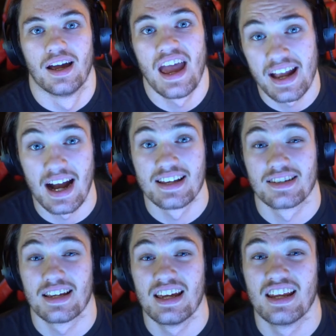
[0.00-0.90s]
Hey
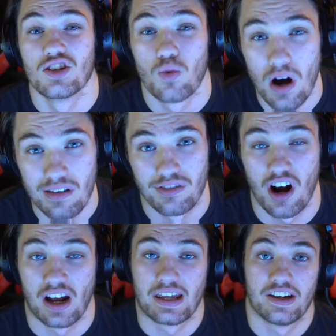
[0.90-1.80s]
guys, it is
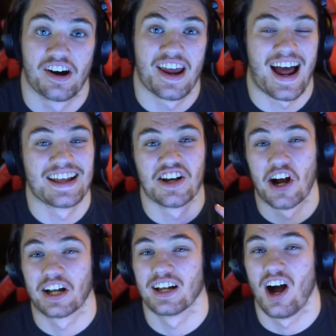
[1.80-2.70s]
Wazrock here, and I
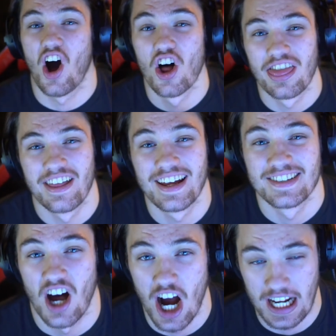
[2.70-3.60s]
talk all
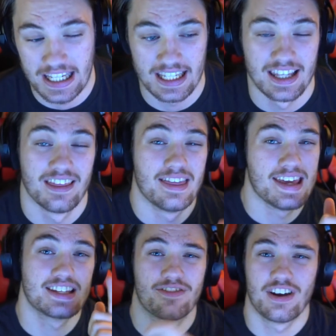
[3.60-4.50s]
things hockey.
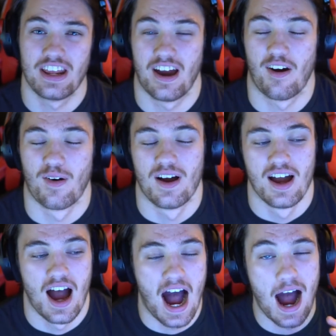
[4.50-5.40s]
This video,
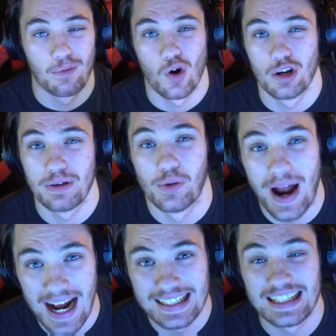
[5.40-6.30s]
I'm going to be
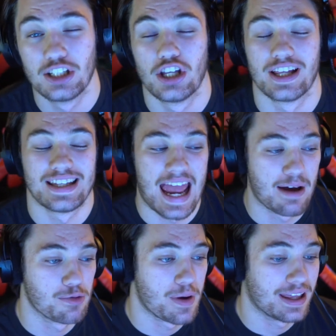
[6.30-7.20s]
reacting to the
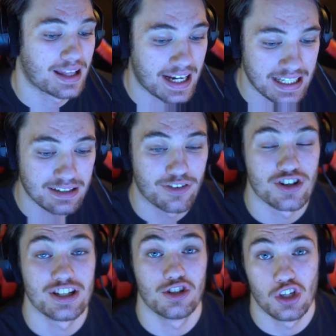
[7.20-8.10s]
Tampa Bay Lightning
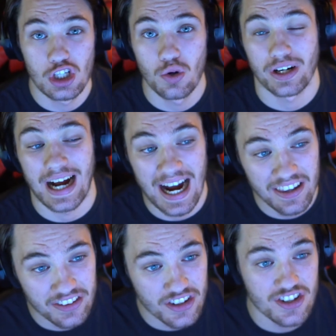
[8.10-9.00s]
versus New York
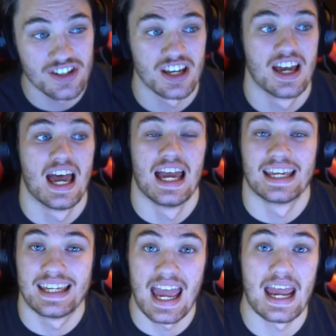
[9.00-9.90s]
Islanders,
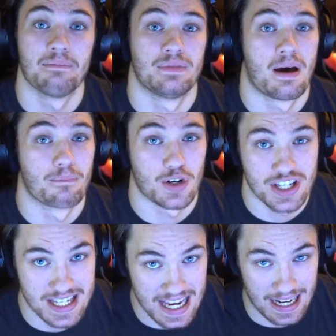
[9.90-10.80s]
game number
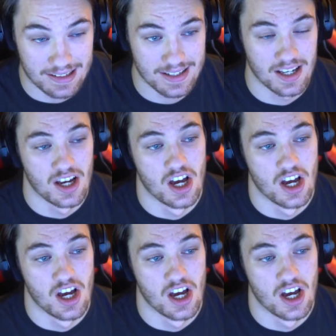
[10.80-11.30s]
6.